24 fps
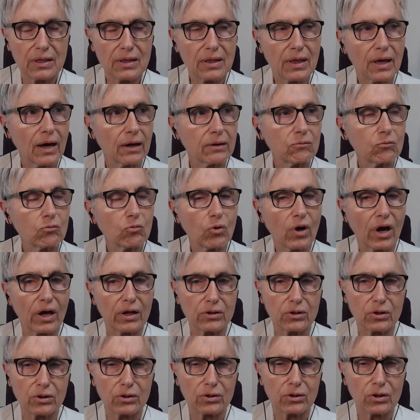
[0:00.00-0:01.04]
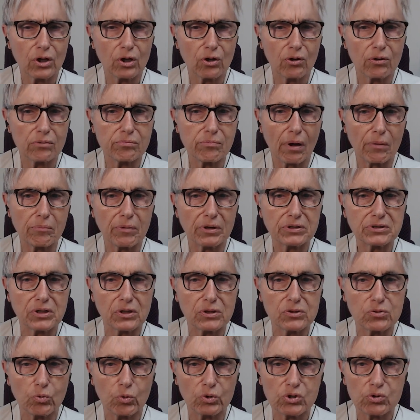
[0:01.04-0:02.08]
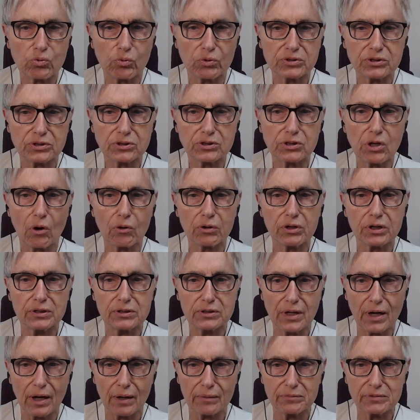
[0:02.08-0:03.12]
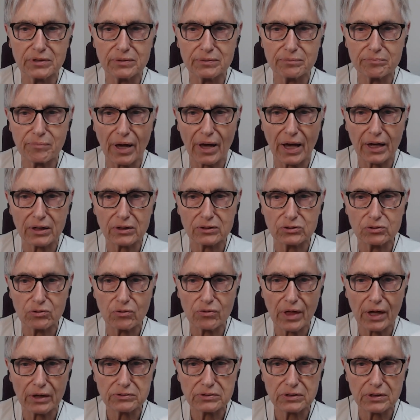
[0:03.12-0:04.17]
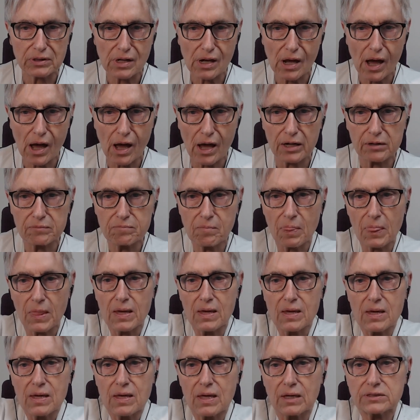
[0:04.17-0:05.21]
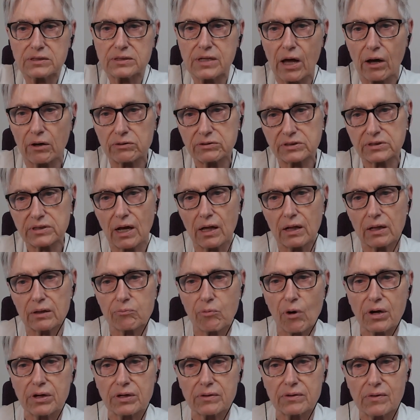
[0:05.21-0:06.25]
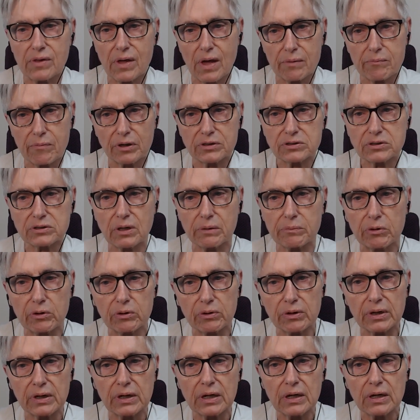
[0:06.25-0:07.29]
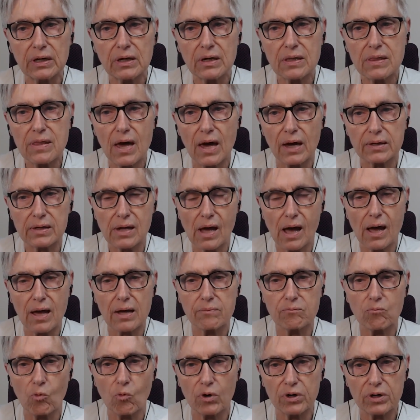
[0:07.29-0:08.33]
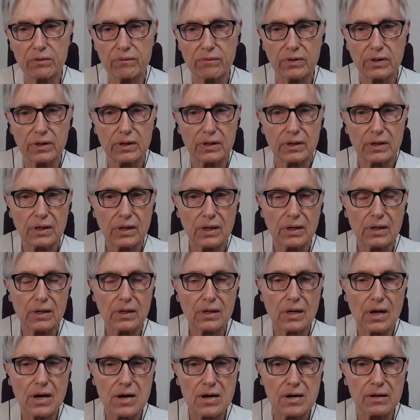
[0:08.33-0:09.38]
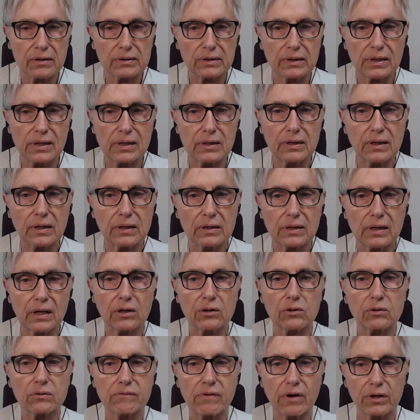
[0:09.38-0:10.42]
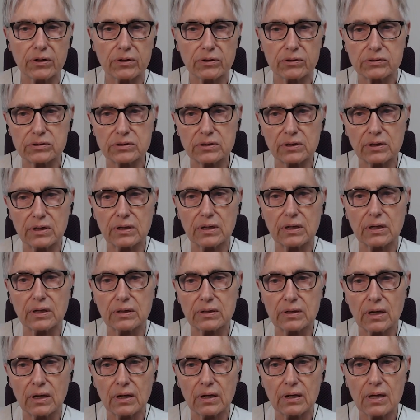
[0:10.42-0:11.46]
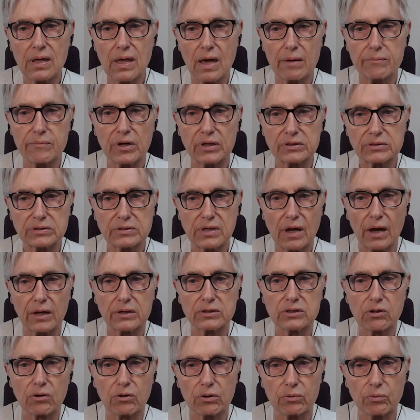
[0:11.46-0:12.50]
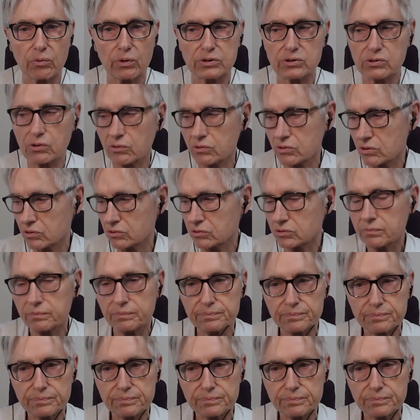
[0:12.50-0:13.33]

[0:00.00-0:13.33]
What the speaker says: that my message, which was so condemned back in 2009, is now celebrated in the MS community, that I'm one of the leading innovators, leading MS dietary researchers.